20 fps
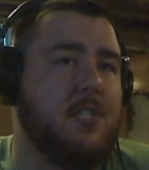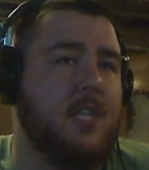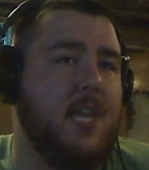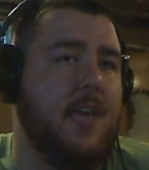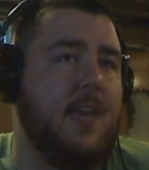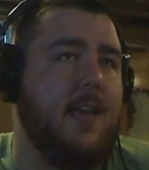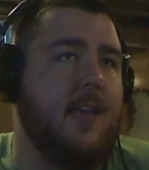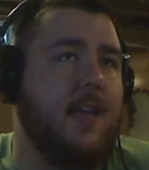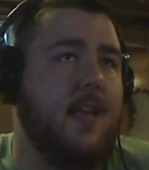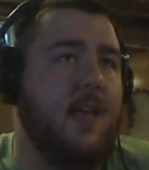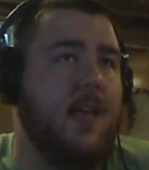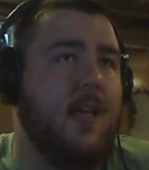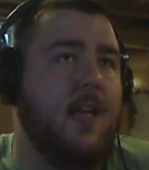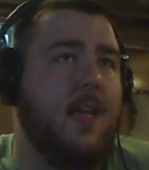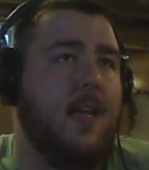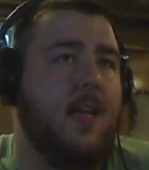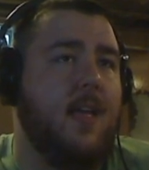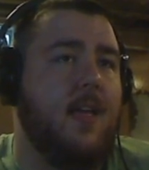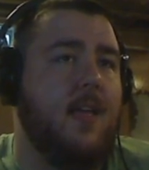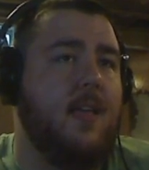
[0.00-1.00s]
like,
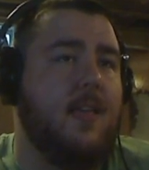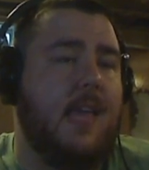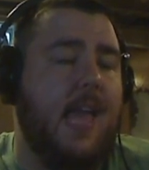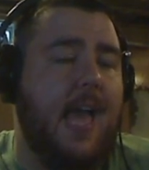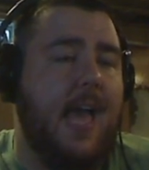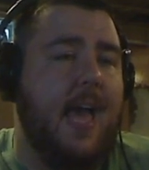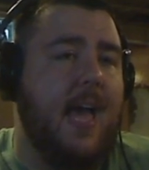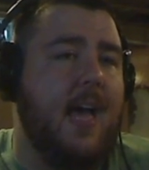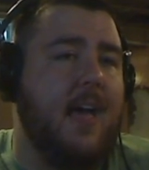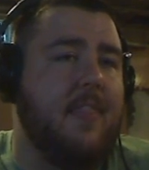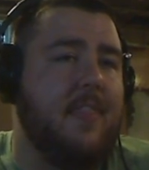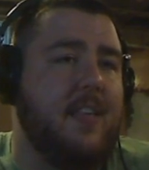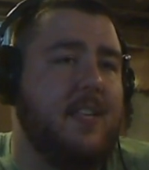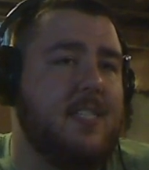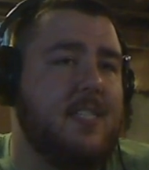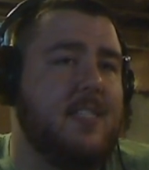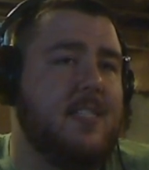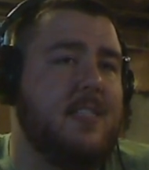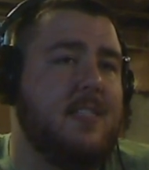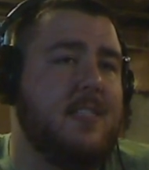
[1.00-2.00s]
yeah, this